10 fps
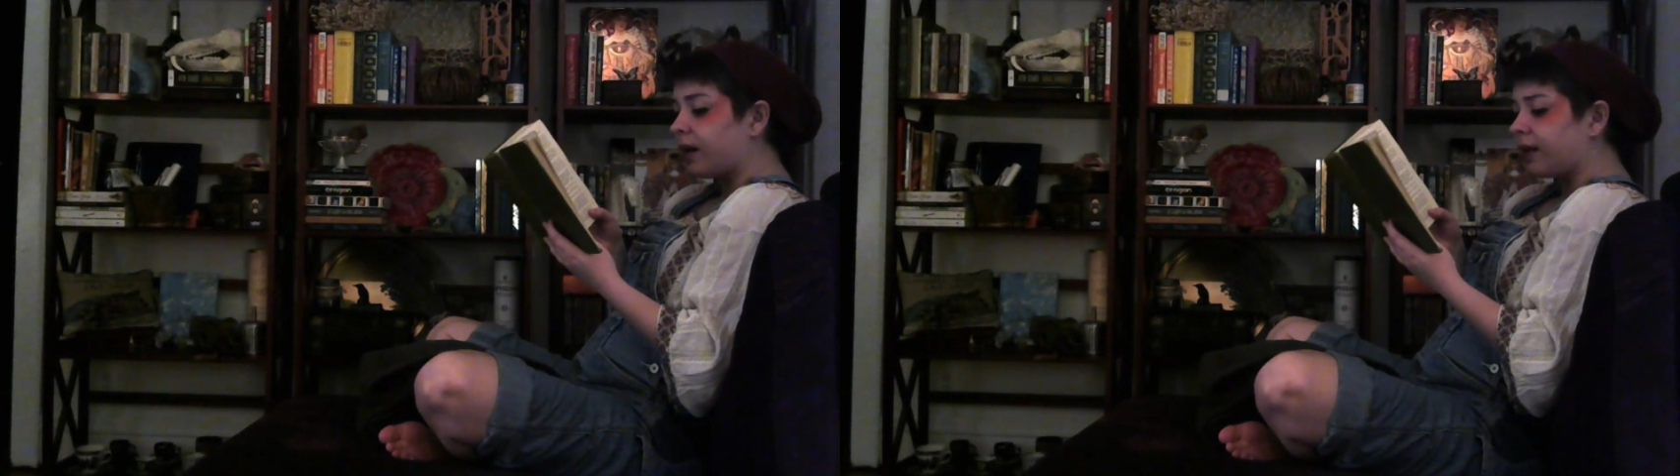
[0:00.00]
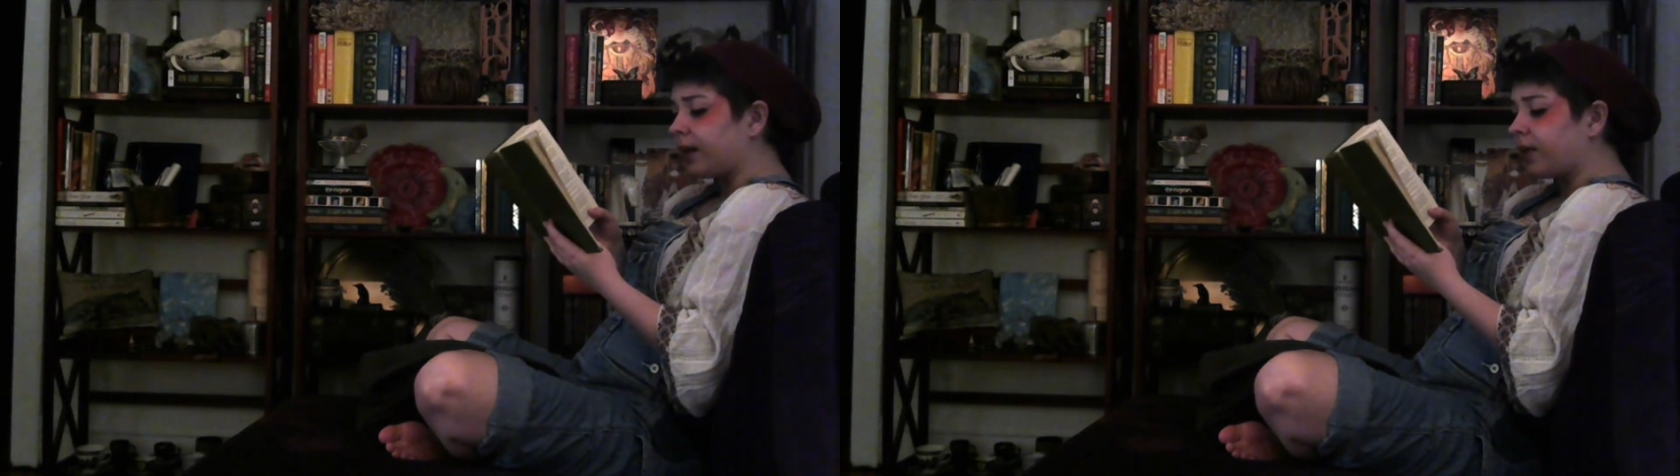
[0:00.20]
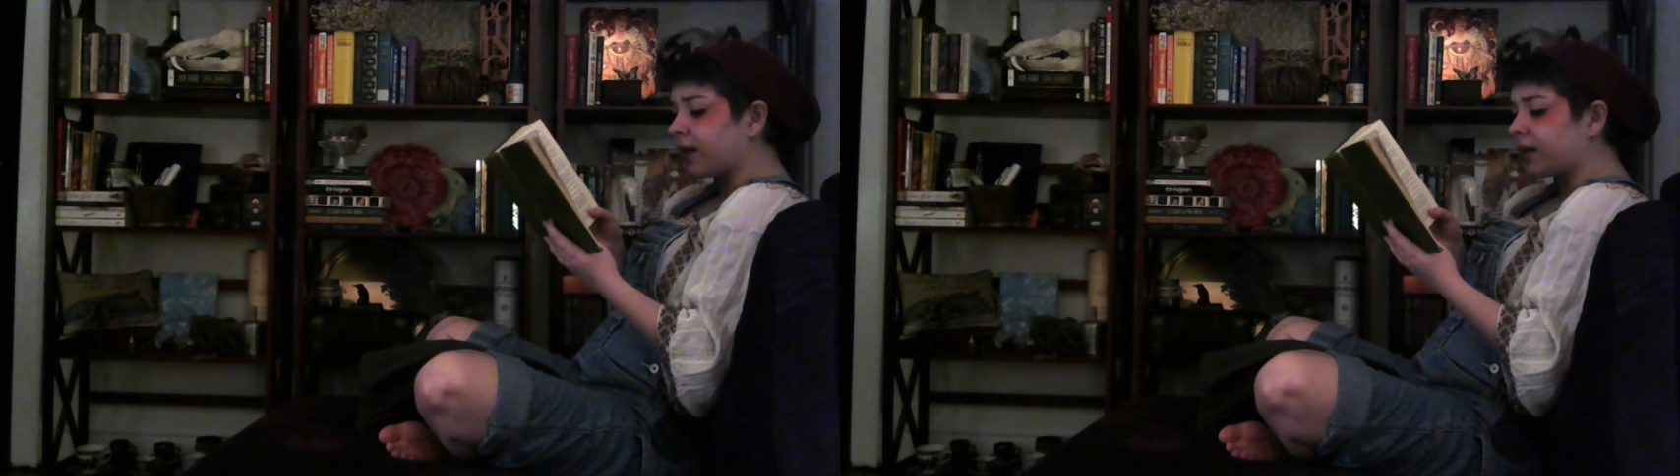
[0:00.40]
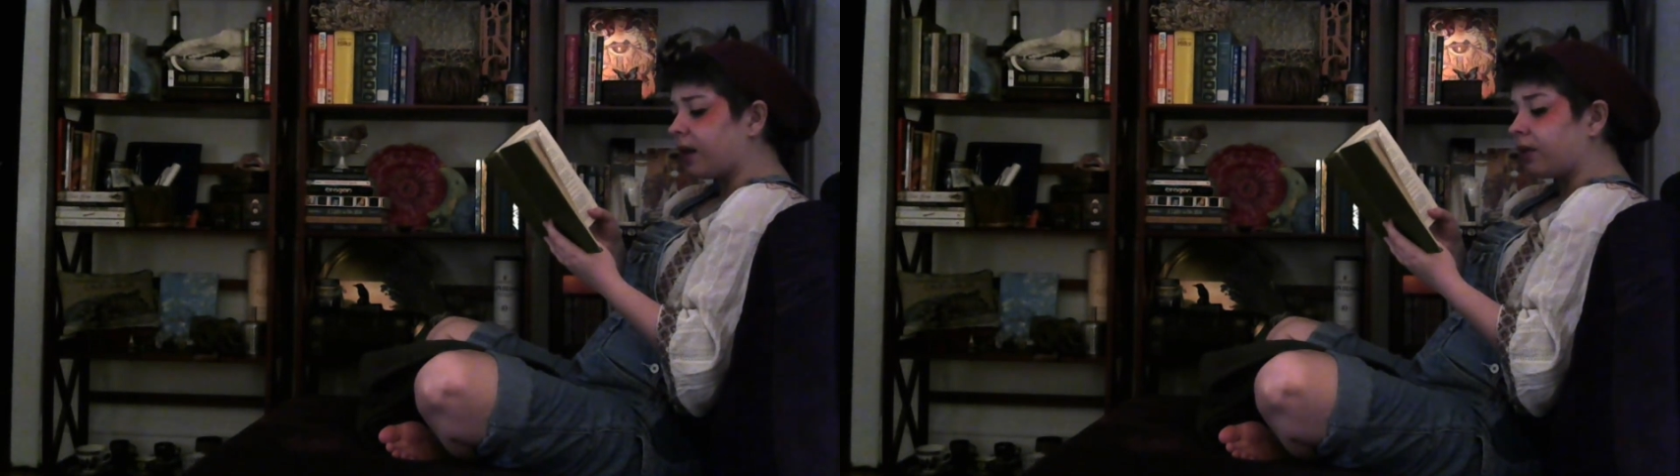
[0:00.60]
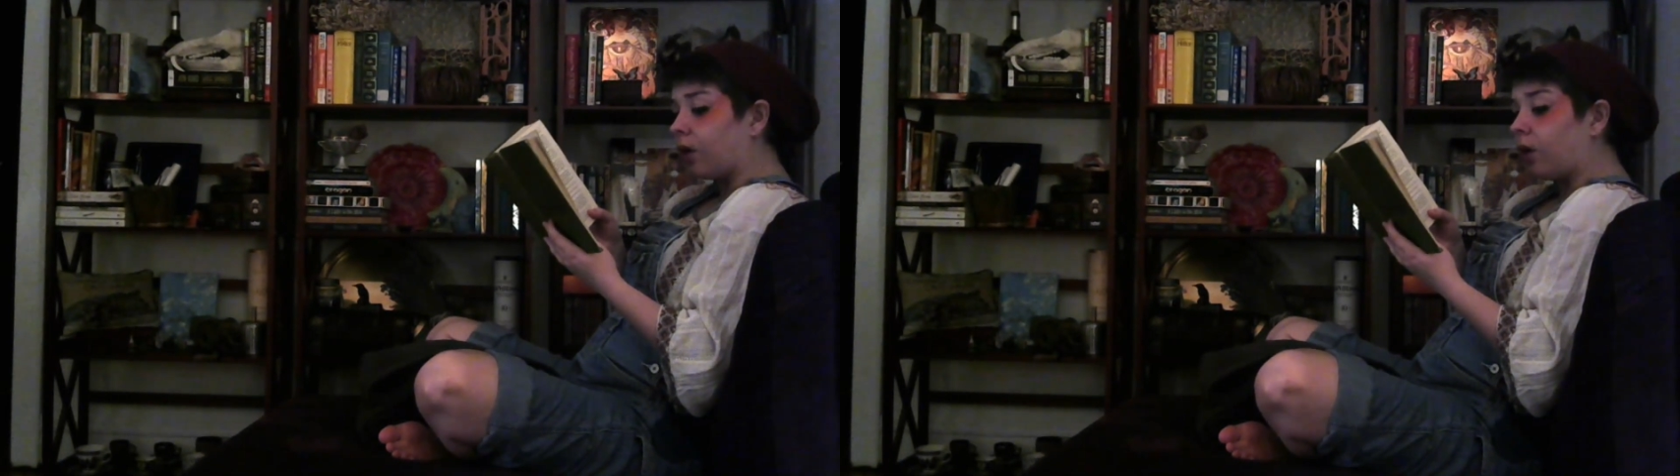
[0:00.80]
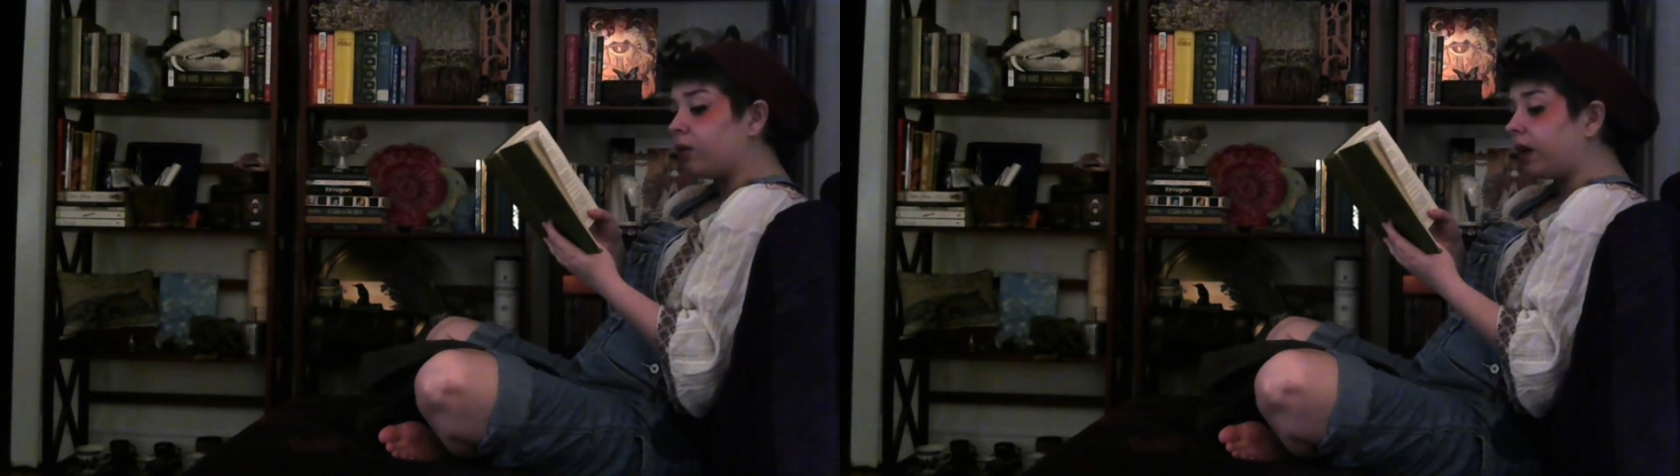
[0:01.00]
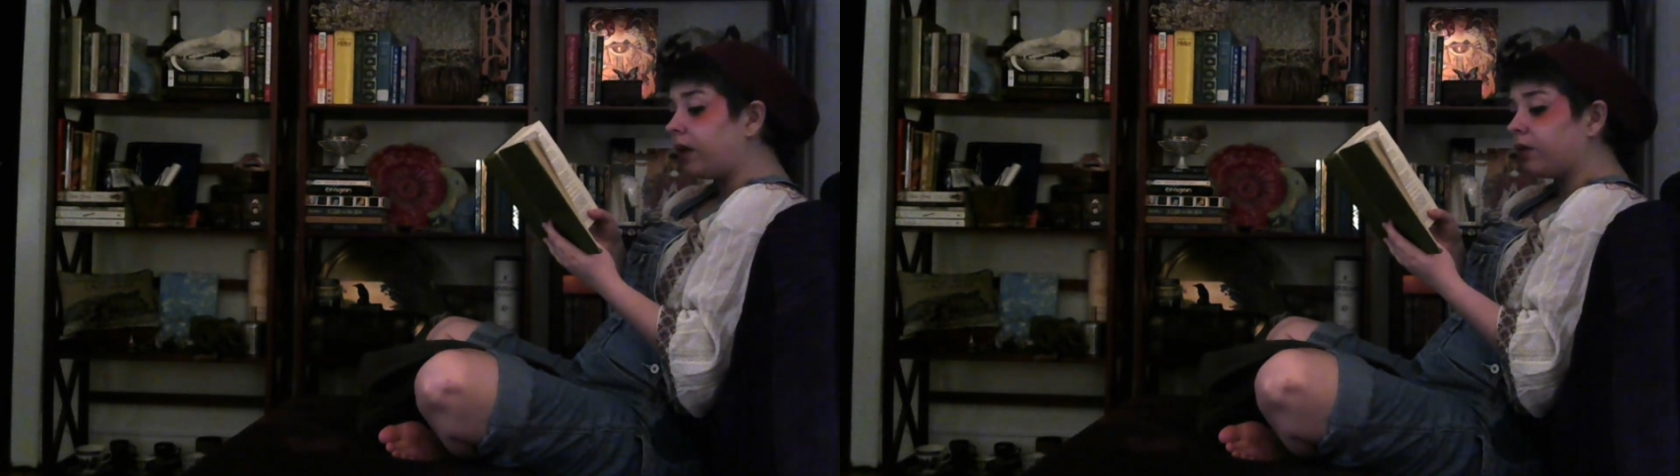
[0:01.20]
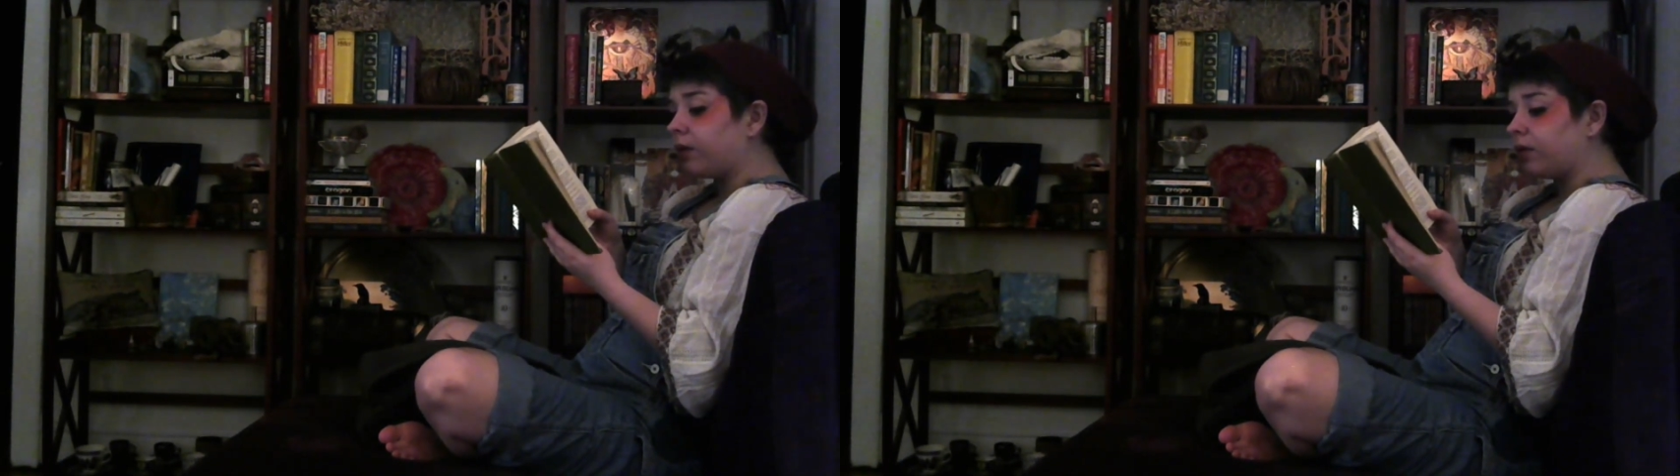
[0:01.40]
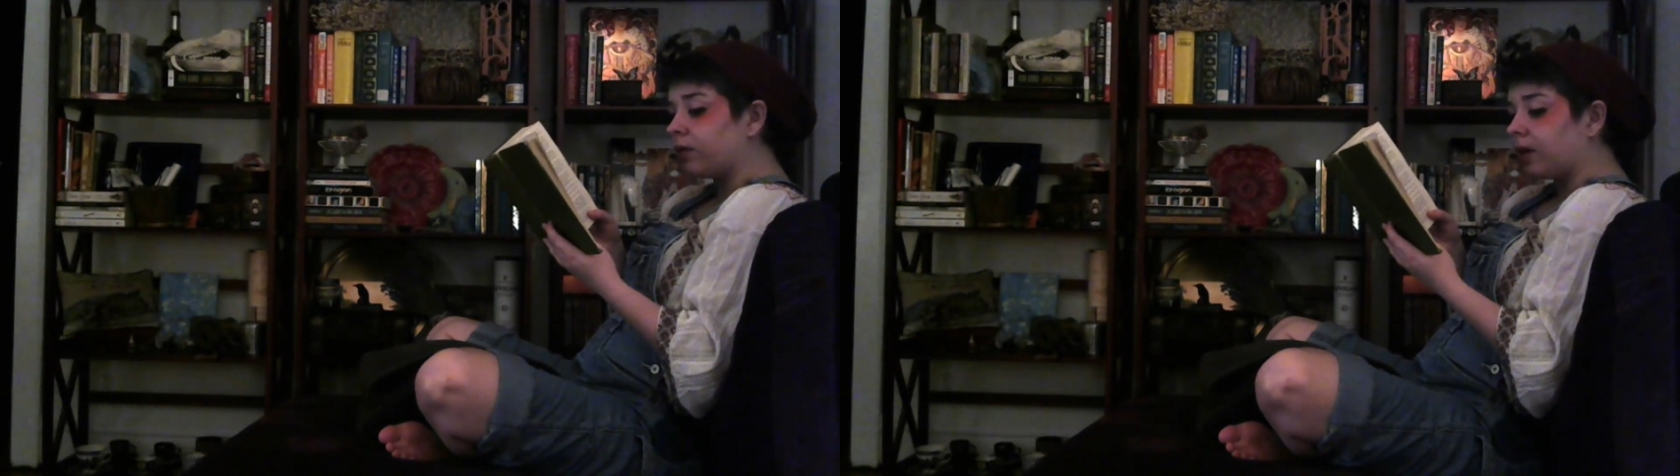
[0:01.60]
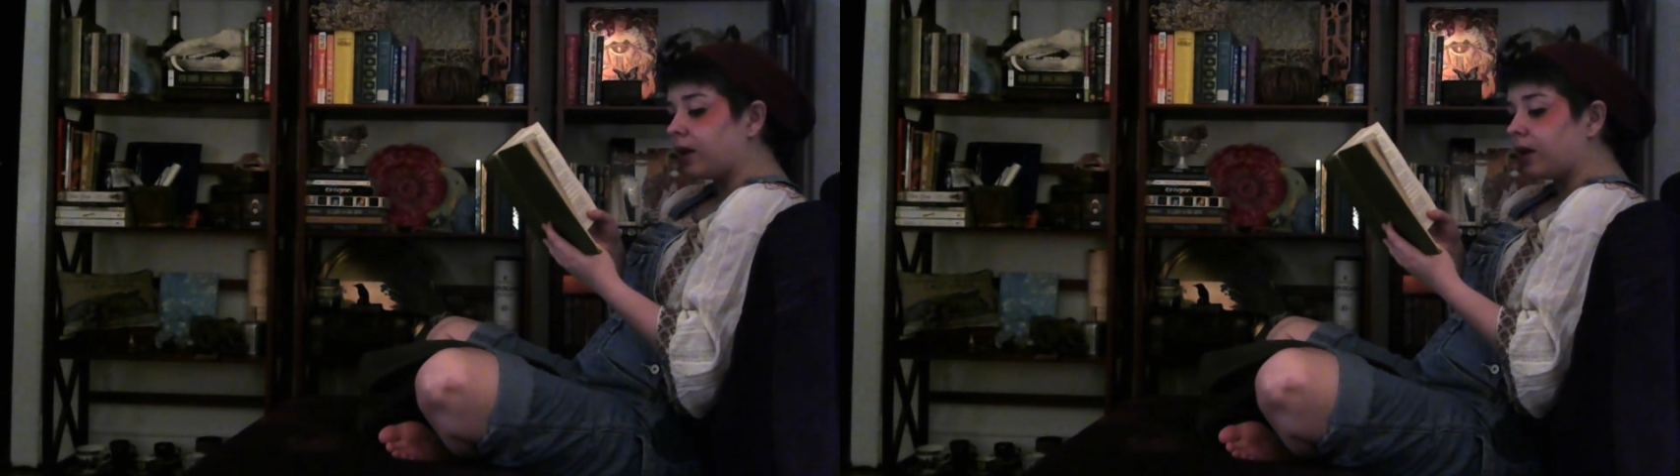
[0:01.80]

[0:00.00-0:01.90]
They walked on the whole night through,